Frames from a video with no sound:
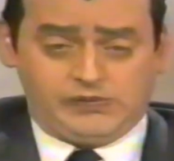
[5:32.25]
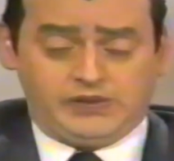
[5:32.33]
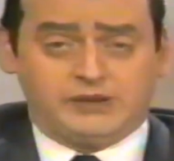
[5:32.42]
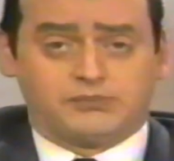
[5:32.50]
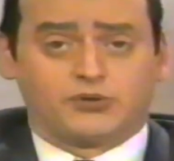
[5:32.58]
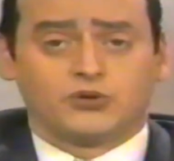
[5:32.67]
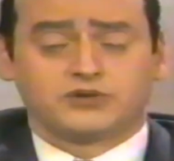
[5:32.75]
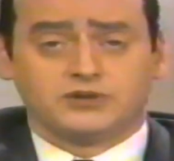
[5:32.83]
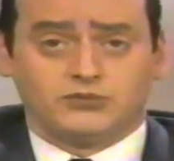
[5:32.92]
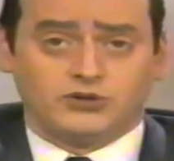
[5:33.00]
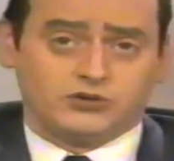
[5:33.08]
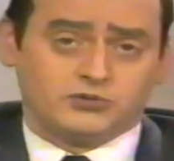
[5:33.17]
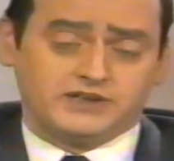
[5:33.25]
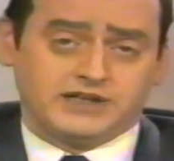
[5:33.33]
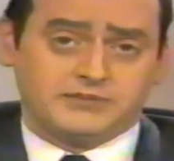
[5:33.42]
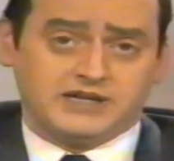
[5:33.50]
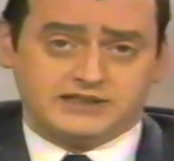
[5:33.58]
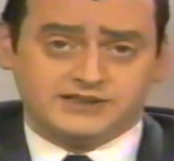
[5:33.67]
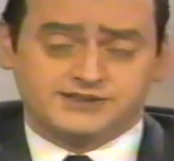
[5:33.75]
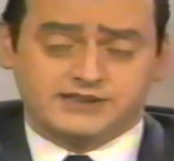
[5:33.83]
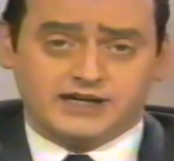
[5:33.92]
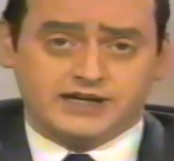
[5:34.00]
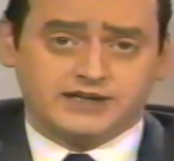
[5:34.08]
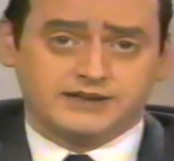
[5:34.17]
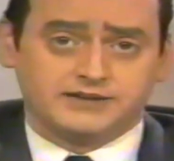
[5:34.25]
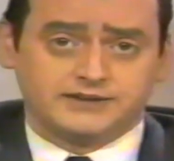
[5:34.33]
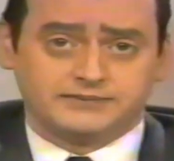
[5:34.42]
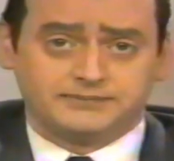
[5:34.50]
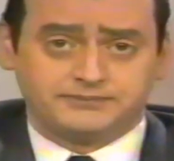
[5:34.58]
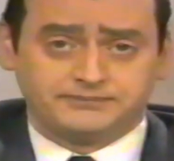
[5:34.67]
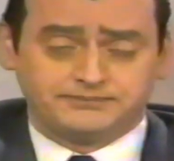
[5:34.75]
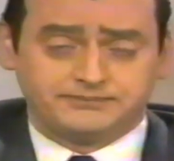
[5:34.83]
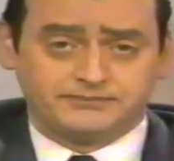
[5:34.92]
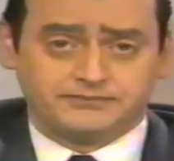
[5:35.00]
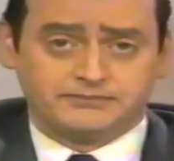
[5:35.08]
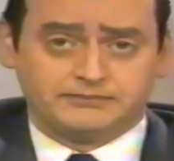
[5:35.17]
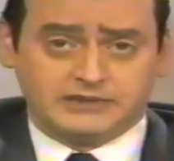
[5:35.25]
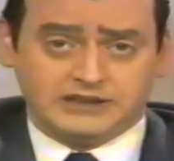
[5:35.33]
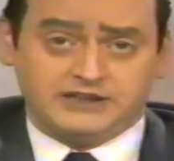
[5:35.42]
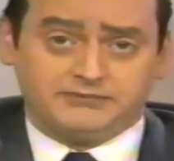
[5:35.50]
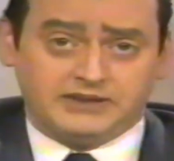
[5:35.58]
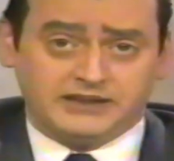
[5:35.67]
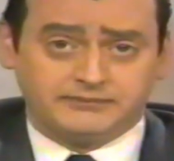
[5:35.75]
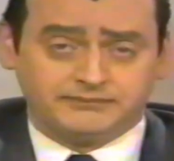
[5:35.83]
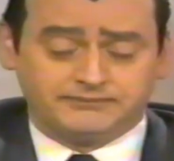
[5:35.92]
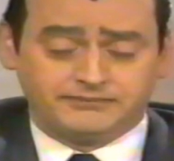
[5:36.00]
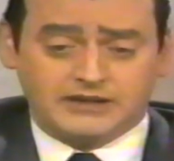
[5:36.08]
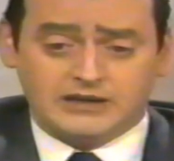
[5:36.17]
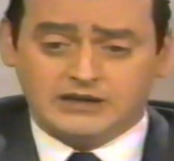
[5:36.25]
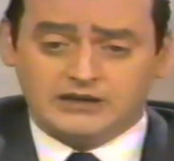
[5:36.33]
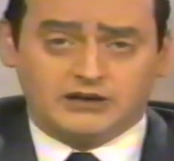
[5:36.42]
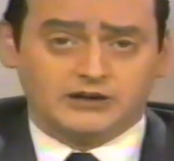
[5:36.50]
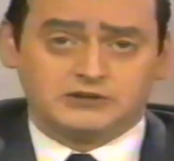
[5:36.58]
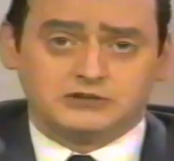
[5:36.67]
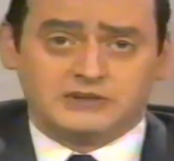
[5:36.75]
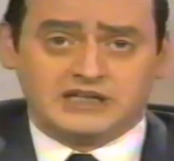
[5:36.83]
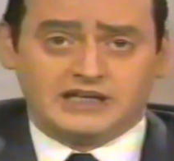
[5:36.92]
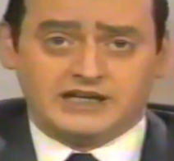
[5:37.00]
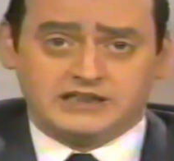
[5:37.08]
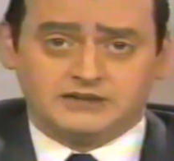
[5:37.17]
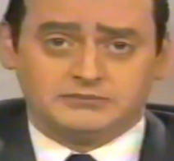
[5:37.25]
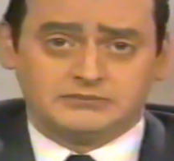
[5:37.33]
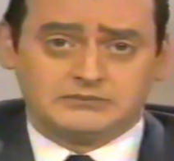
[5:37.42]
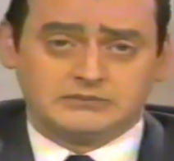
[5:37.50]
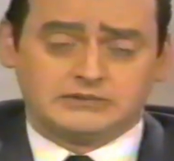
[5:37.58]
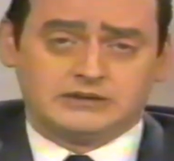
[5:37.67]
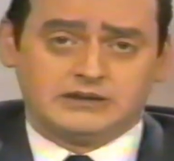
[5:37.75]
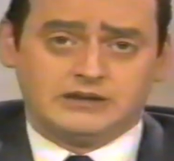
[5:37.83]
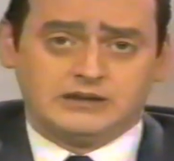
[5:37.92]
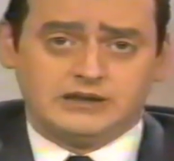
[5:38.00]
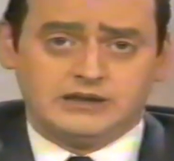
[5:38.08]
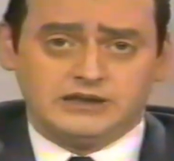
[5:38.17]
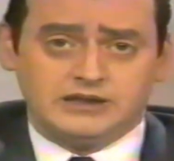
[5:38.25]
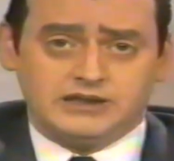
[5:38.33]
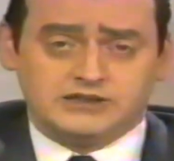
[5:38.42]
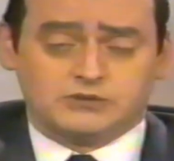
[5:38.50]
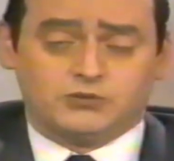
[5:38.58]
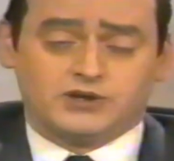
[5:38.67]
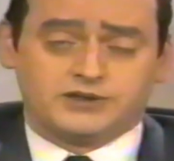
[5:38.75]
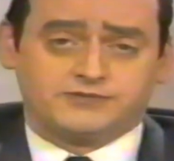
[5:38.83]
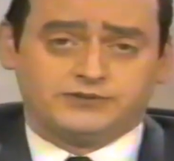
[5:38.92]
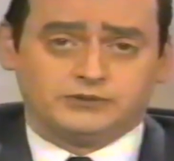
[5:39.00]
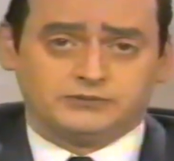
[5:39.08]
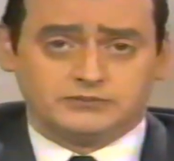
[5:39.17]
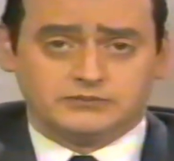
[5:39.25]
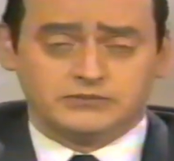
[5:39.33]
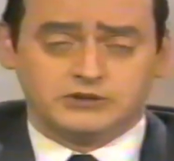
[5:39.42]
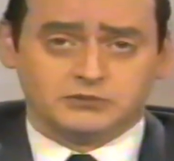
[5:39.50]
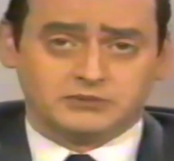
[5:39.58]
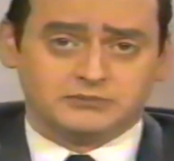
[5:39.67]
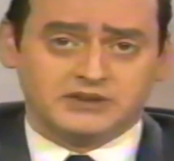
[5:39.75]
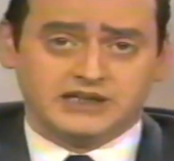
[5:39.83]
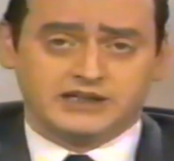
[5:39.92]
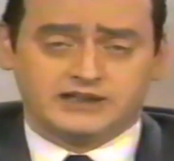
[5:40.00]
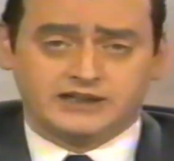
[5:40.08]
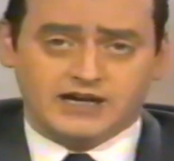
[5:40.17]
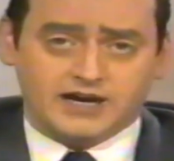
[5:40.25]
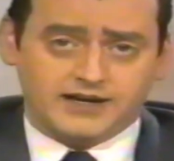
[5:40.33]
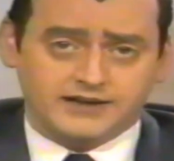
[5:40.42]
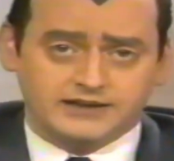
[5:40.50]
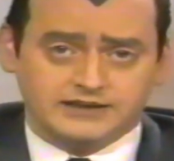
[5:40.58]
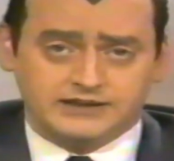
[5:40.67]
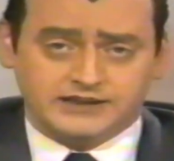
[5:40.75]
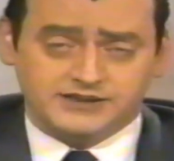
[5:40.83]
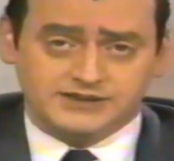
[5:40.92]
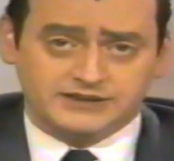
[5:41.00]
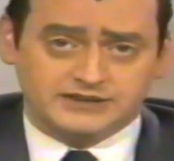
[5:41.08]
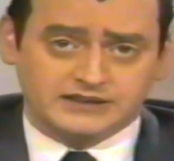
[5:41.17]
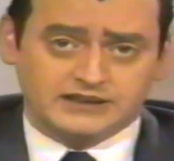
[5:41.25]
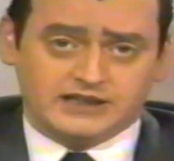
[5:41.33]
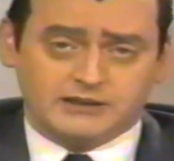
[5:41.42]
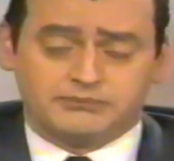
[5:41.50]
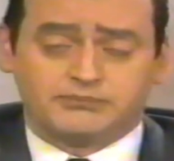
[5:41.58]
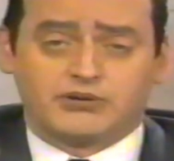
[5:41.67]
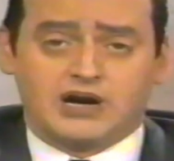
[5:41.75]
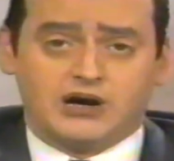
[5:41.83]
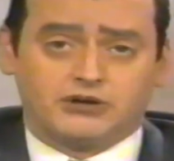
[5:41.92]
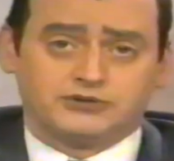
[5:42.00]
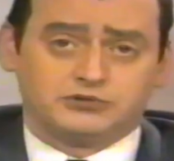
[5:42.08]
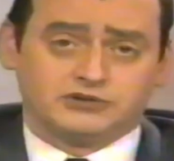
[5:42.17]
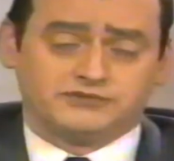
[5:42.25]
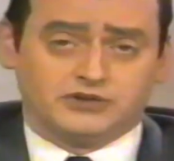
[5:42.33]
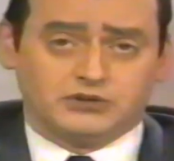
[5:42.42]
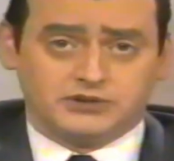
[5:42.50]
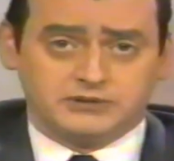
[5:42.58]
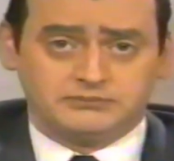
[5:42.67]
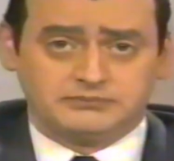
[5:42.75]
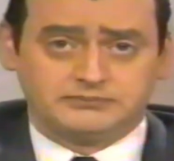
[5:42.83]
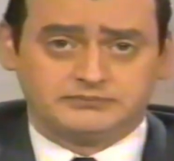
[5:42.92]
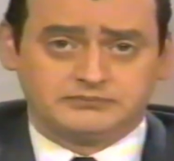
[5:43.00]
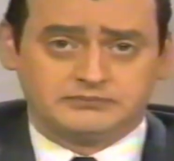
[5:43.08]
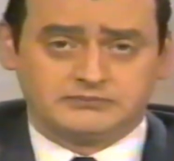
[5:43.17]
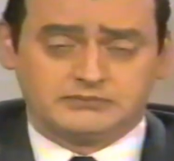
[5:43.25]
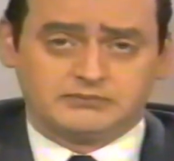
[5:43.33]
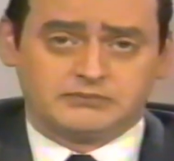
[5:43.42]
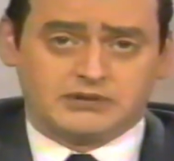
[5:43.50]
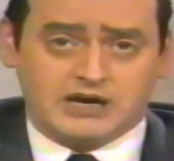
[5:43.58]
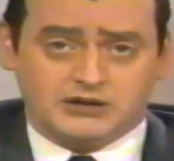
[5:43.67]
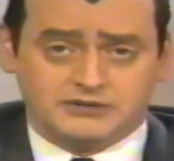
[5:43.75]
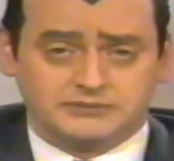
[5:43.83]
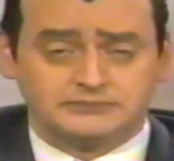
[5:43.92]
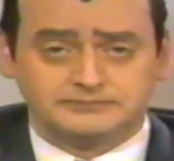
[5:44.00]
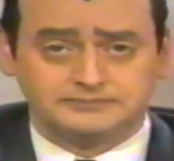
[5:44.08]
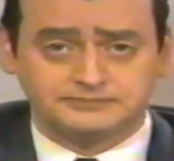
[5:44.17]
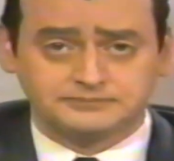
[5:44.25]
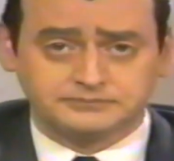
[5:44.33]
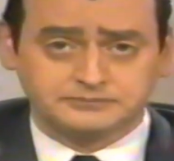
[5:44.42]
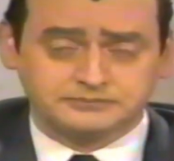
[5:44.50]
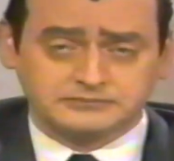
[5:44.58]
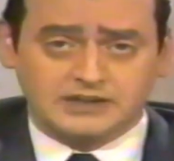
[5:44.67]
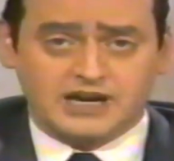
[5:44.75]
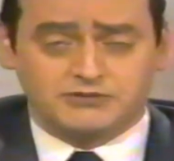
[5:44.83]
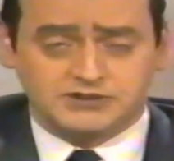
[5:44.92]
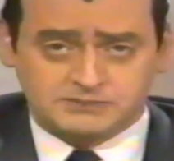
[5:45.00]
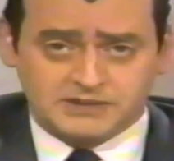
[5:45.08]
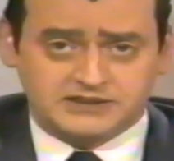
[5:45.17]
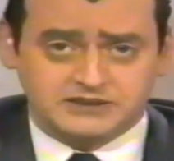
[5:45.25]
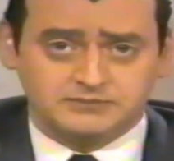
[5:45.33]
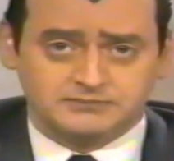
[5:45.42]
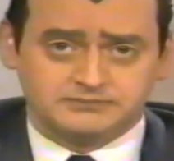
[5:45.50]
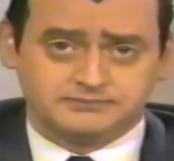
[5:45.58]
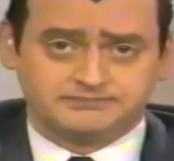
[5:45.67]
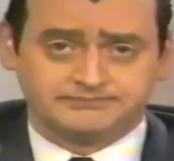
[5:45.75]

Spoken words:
They broke the mold when they made this guy. Believe me, aren't too many like him. He's a wonderful human being, kind, decent, and I'm proud to have known him. Proud. I respect him.